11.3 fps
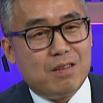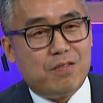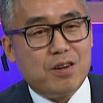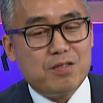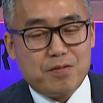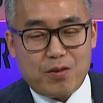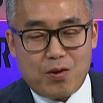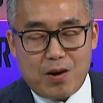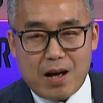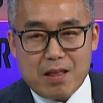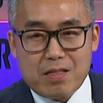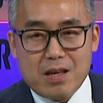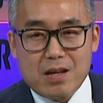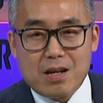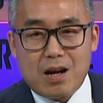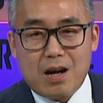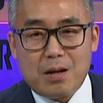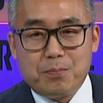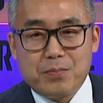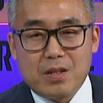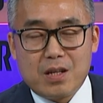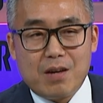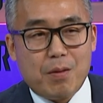First of all, I think
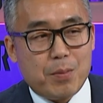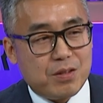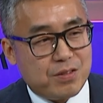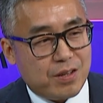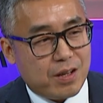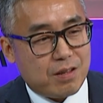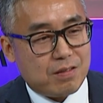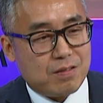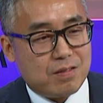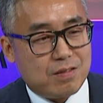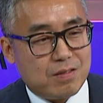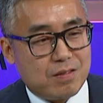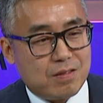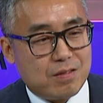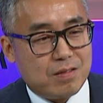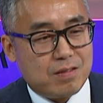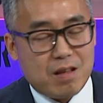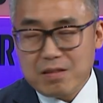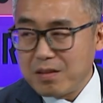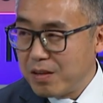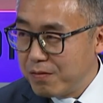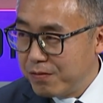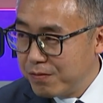um, government is
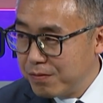sensitive